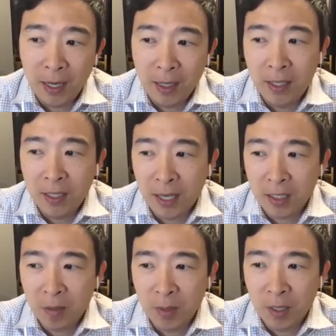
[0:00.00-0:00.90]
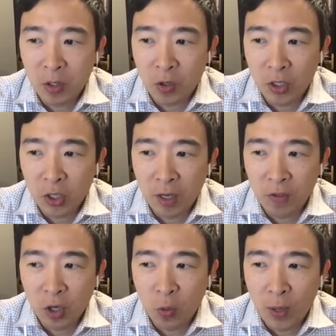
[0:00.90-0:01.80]
in this next administration if
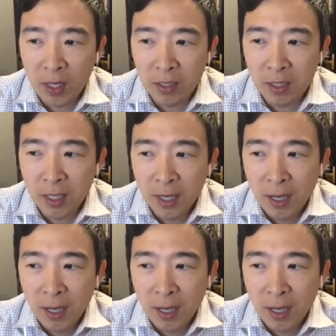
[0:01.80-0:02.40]
Joe wins,